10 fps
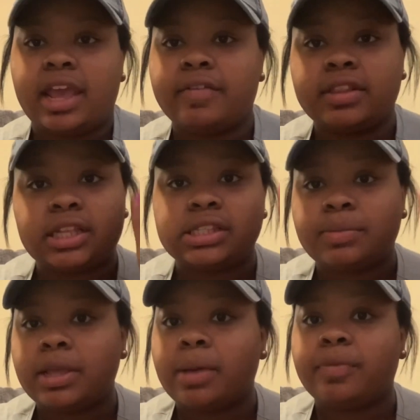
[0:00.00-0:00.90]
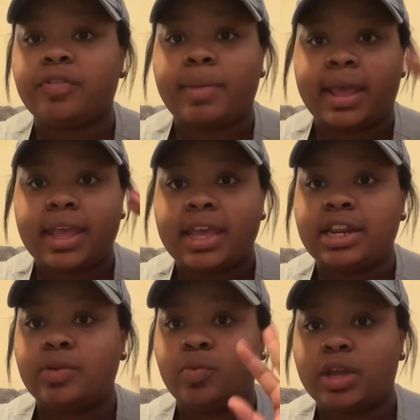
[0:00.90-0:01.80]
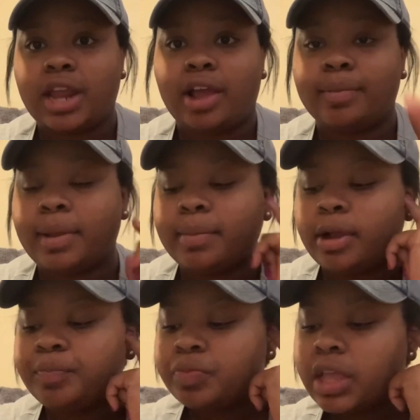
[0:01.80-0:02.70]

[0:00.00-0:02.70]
Everything's going to be coming from my head and what I remember.